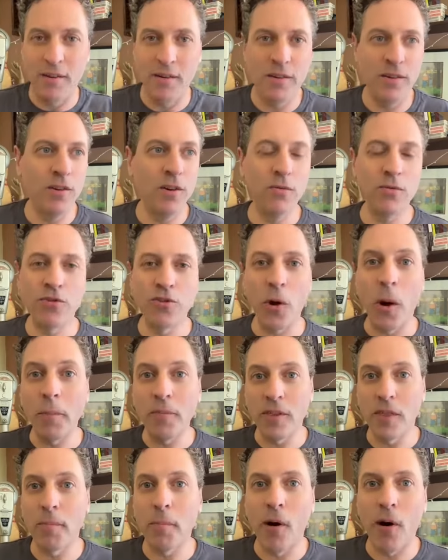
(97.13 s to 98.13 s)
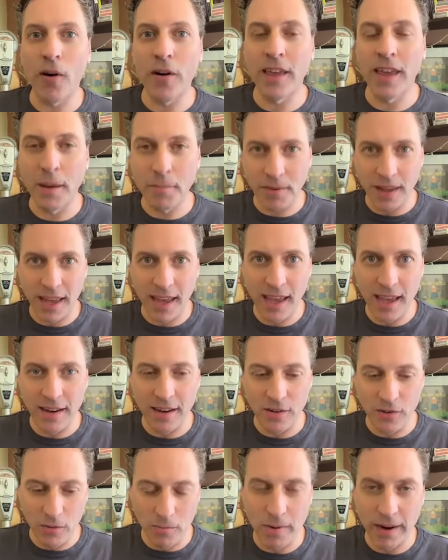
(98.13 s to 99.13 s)
You don't show up to the party
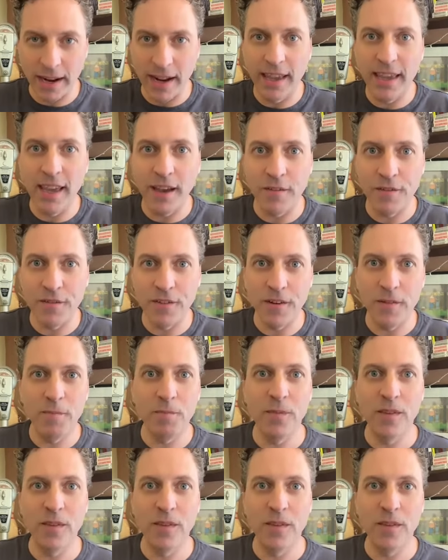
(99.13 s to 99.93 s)
empty-handed. You bring a gift.